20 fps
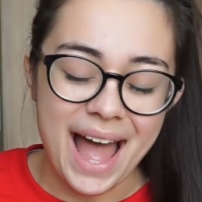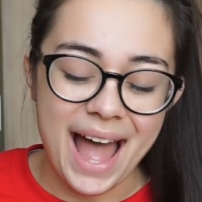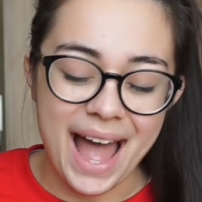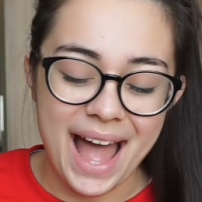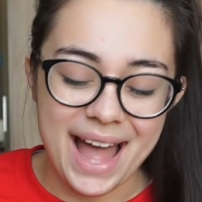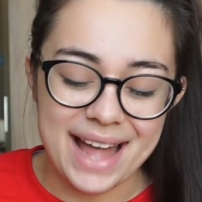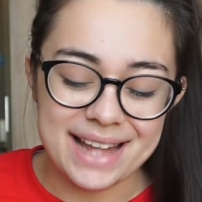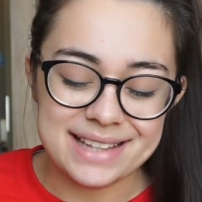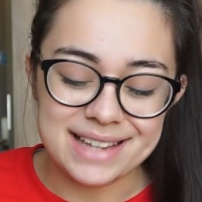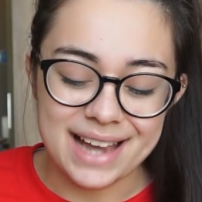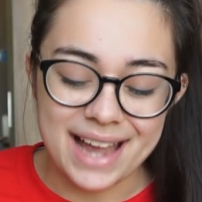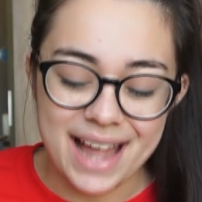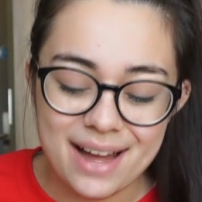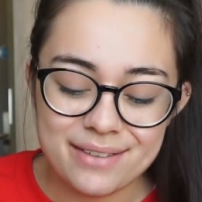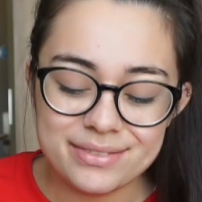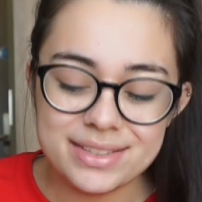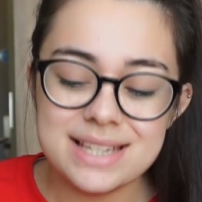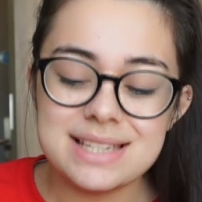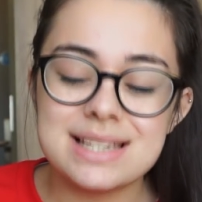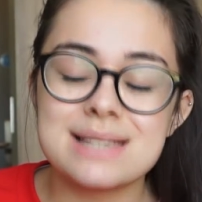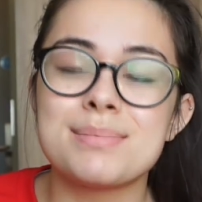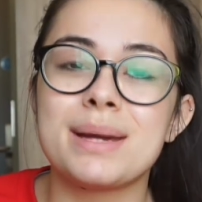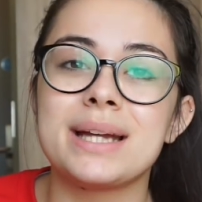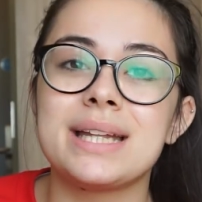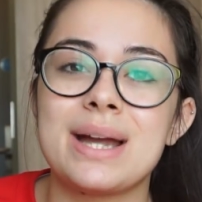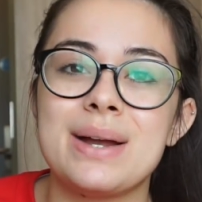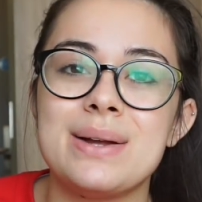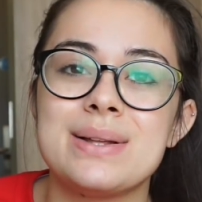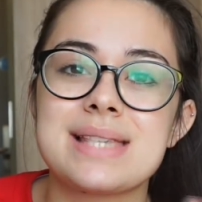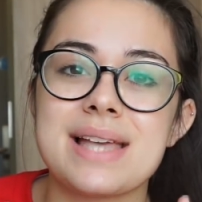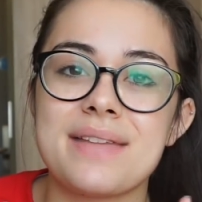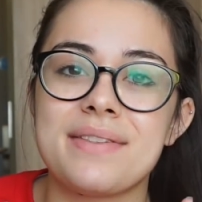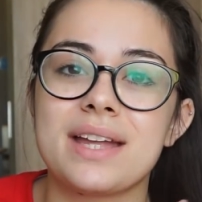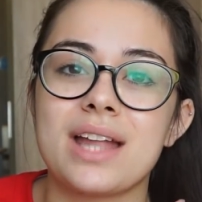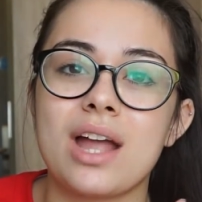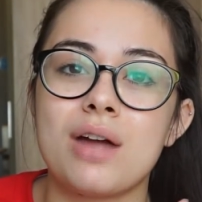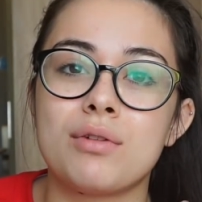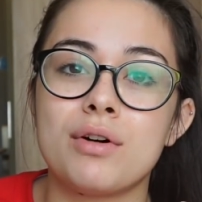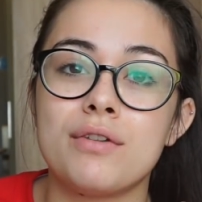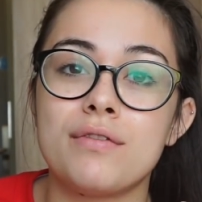and I have these as my notes, and
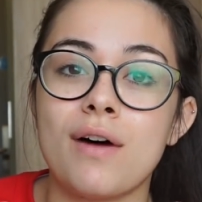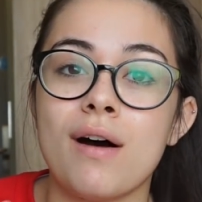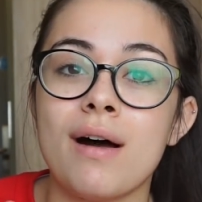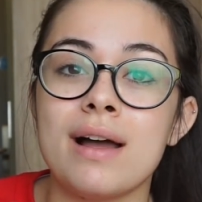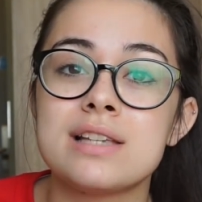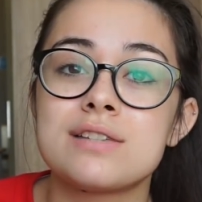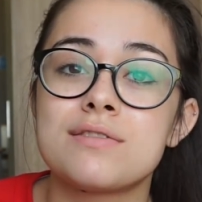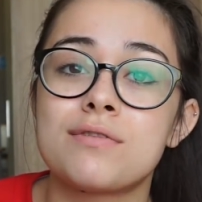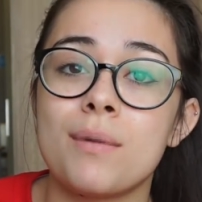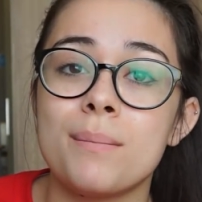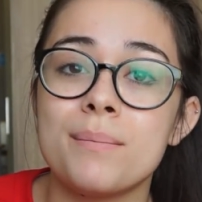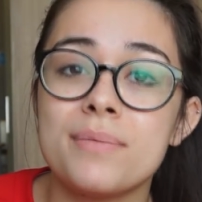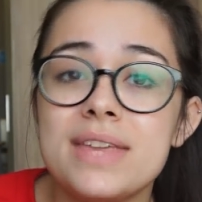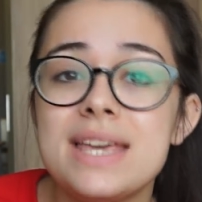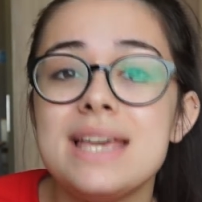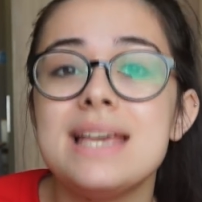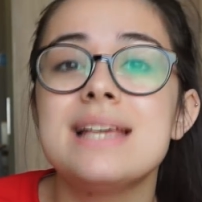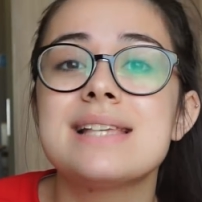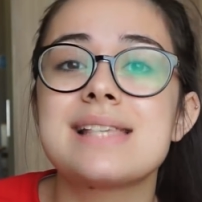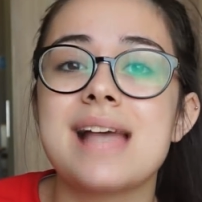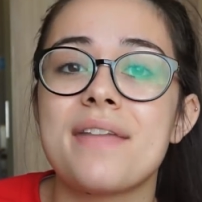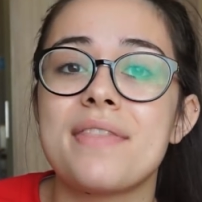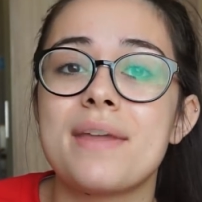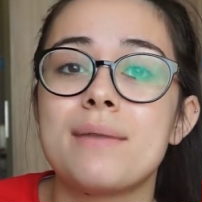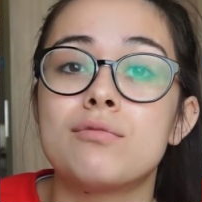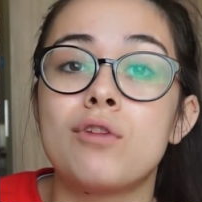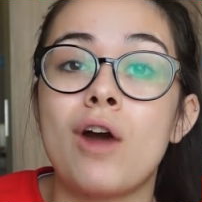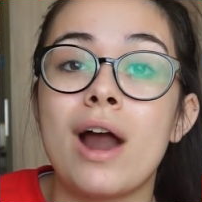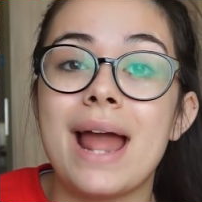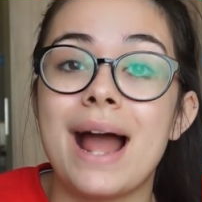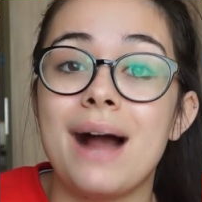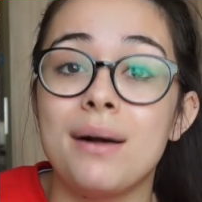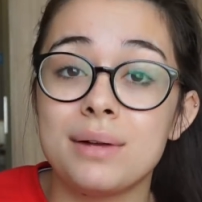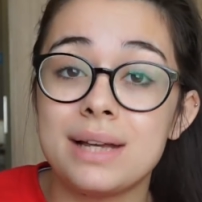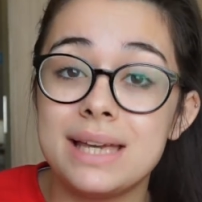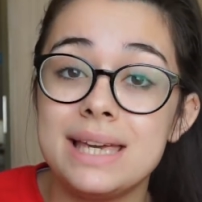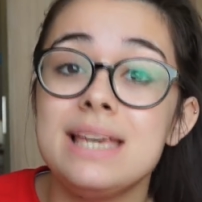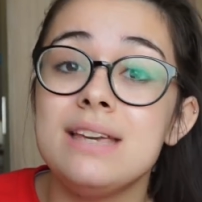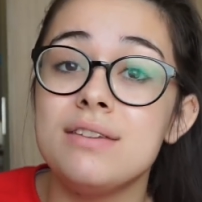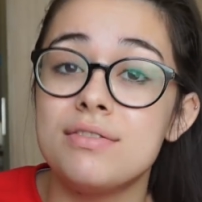then I revise from these and then write
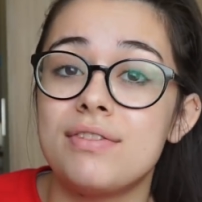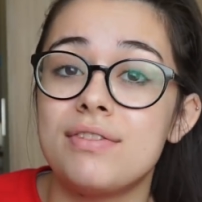out key